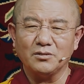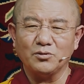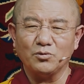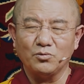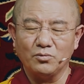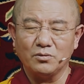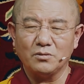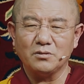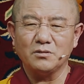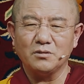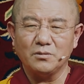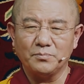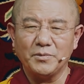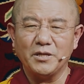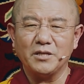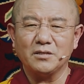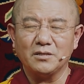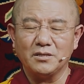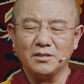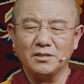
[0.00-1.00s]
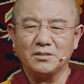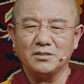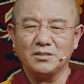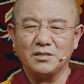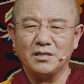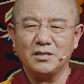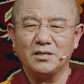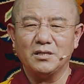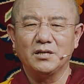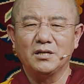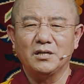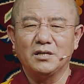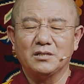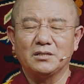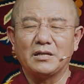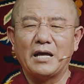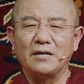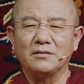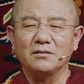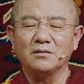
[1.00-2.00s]
different than the ones that's
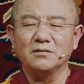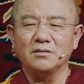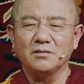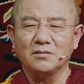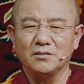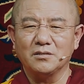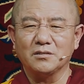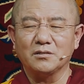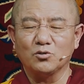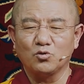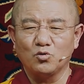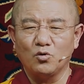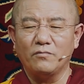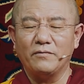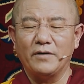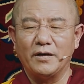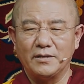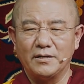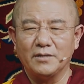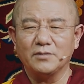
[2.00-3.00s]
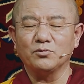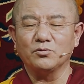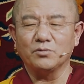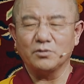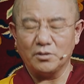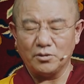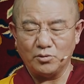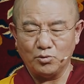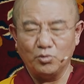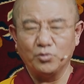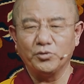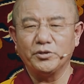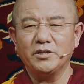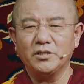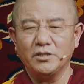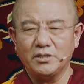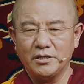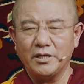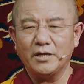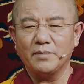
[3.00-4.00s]
included
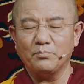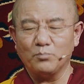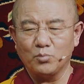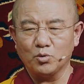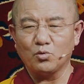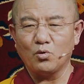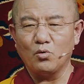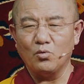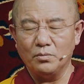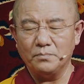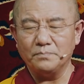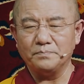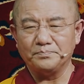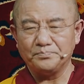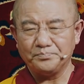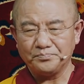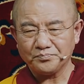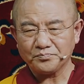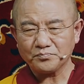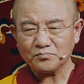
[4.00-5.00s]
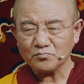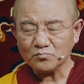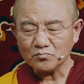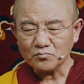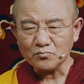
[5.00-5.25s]
in the Tibetan